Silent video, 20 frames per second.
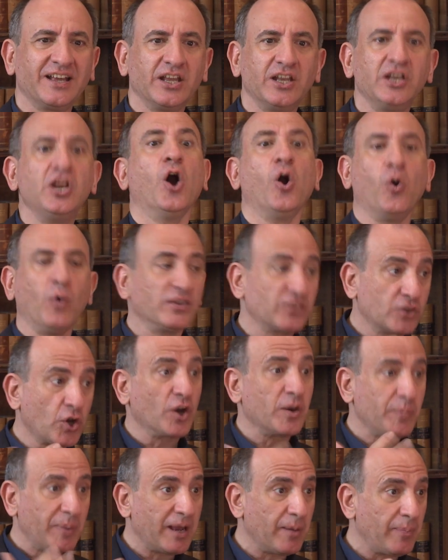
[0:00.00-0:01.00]
No, it's got
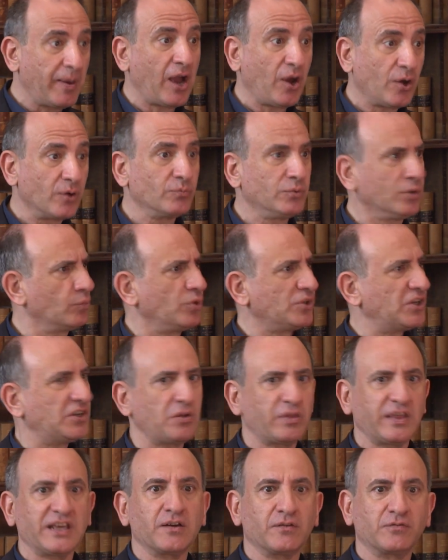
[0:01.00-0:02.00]
to be about, well, what did
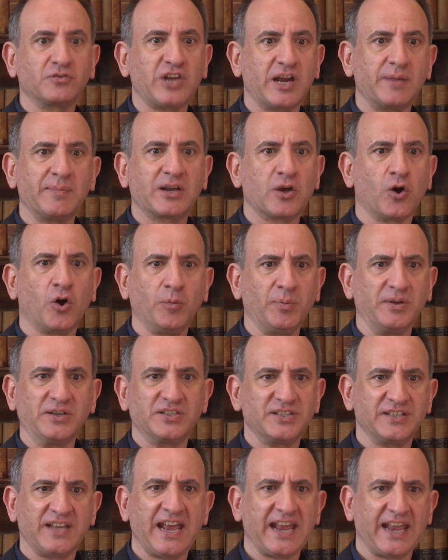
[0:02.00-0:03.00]
you think of Jeremy Corbyn
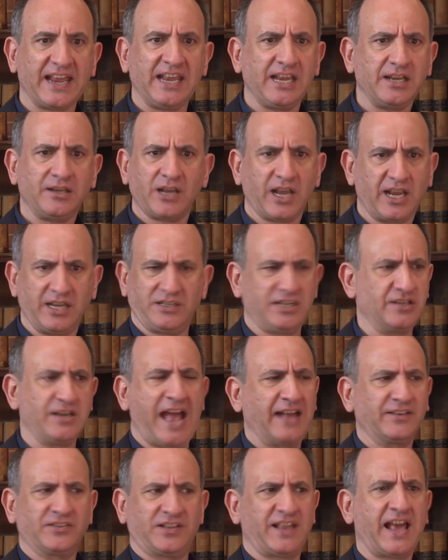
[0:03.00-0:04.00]
today? He, he didn't
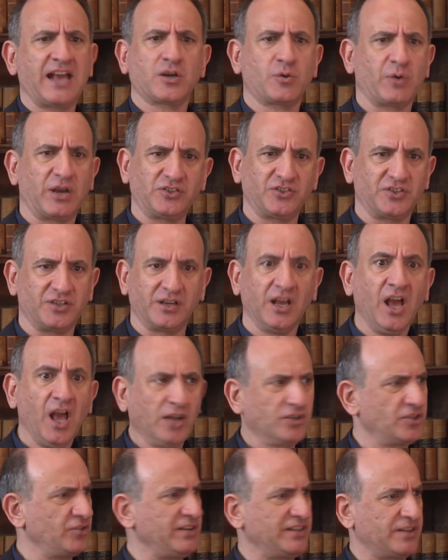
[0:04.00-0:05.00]
answer that question.
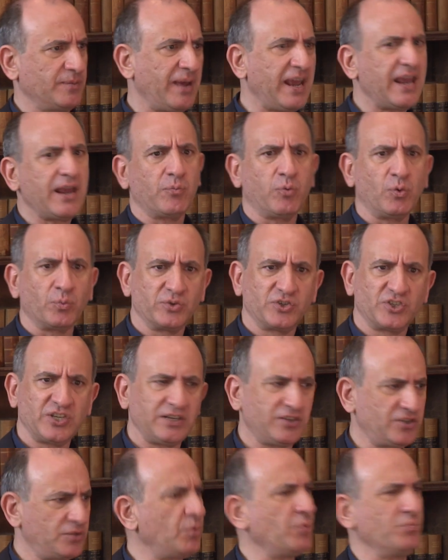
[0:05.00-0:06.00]
Theresa May, what was she,
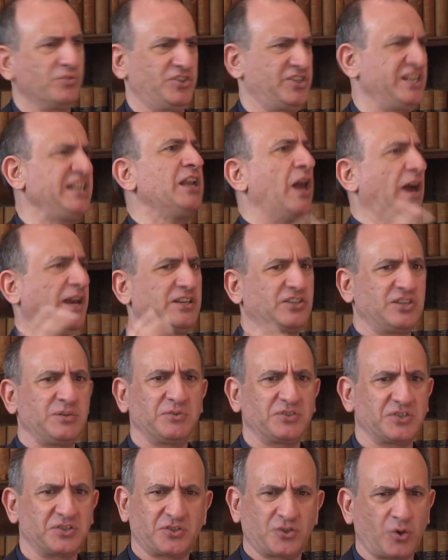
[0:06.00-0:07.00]
she, what was she like? She
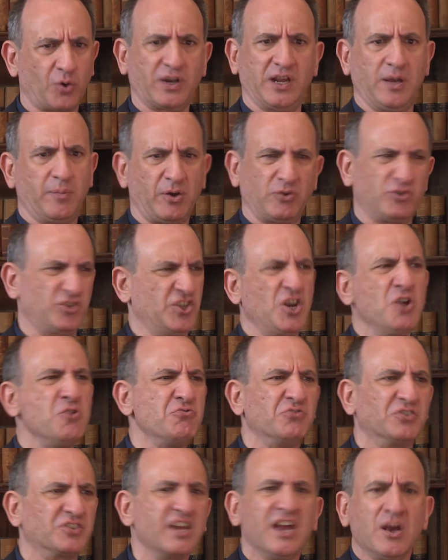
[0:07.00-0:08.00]
was just talking about
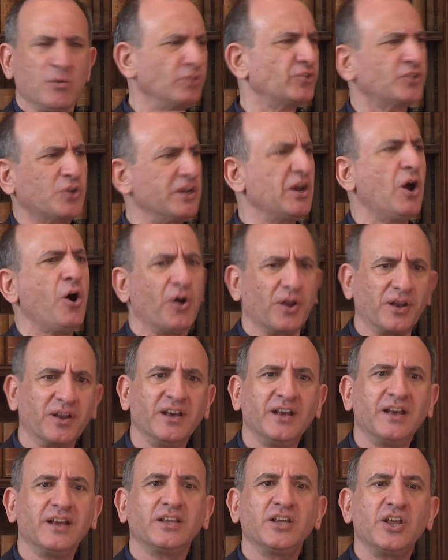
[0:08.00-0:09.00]
shoes. What's going on?
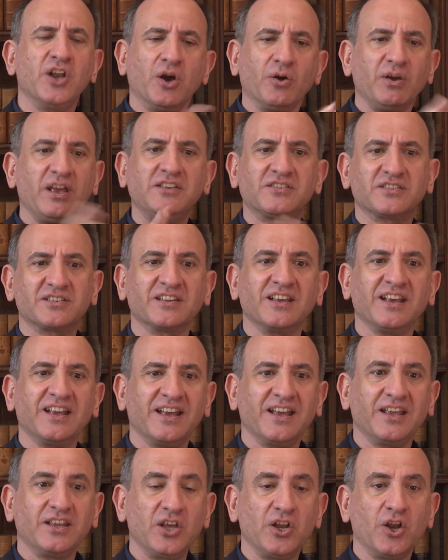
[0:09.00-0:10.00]
You know, it's,
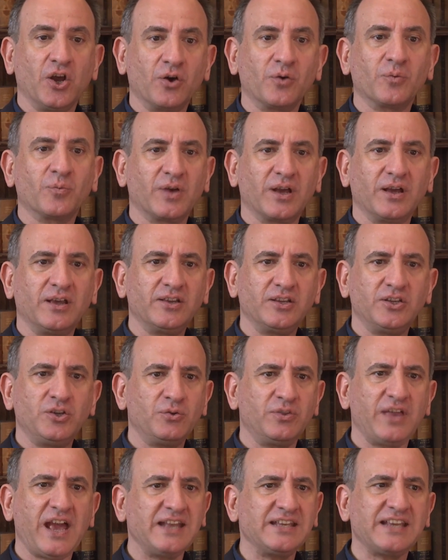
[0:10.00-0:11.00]
you know, you
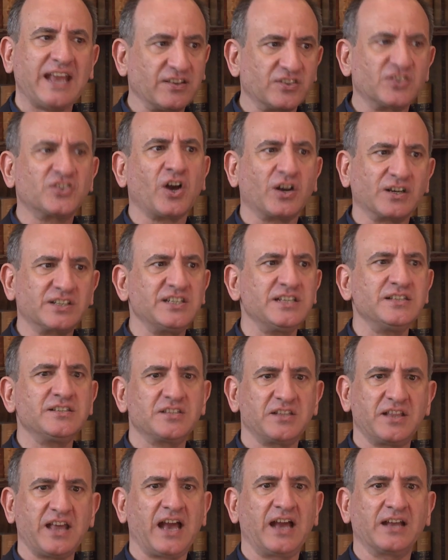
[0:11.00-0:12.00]
then get sucked
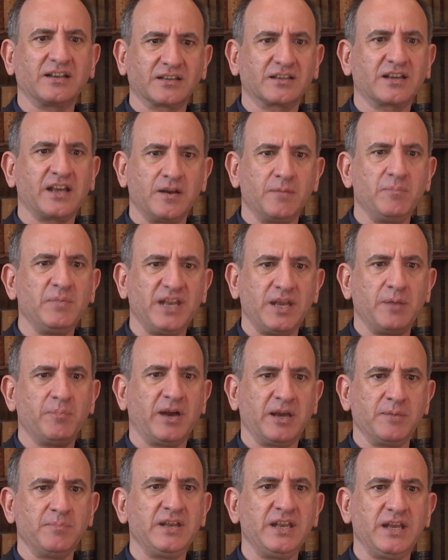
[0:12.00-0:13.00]
into that kind of minute
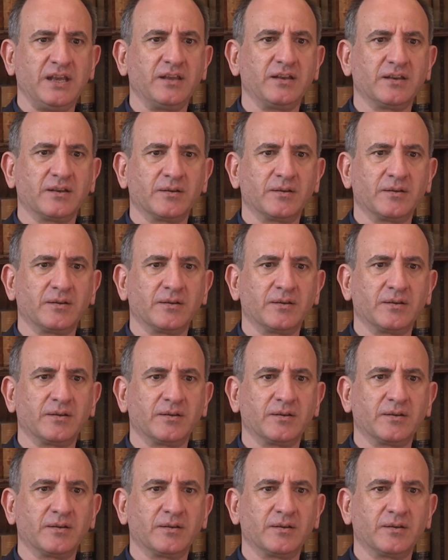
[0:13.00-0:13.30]
by minute